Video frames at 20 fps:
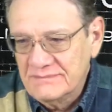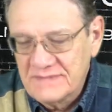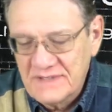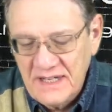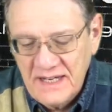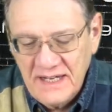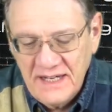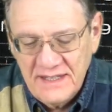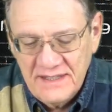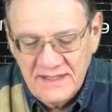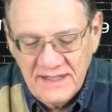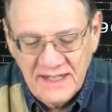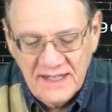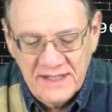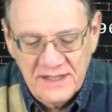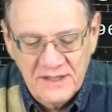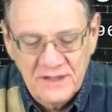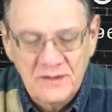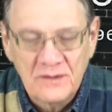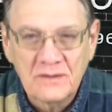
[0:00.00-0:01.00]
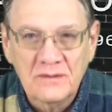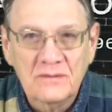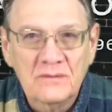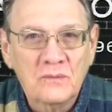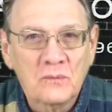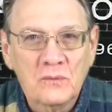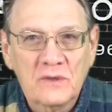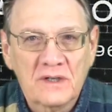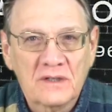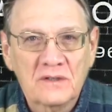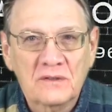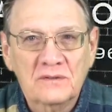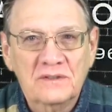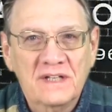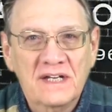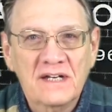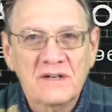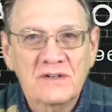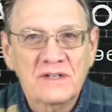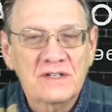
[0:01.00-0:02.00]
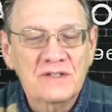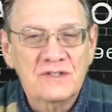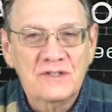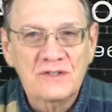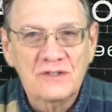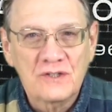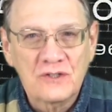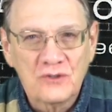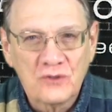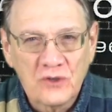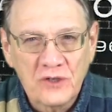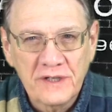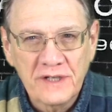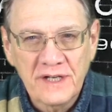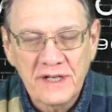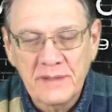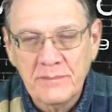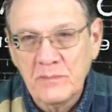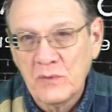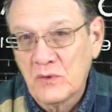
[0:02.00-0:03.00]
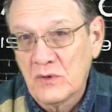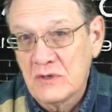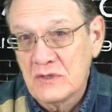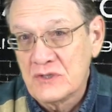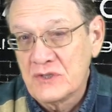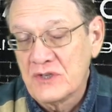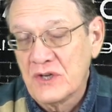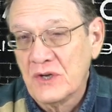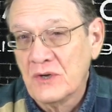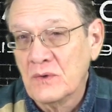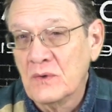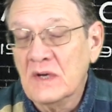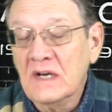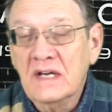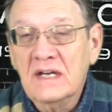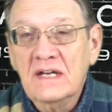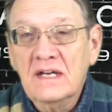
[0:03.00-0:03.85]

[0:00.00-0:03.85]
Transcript: I didn't want to go down into Detroit anymore, so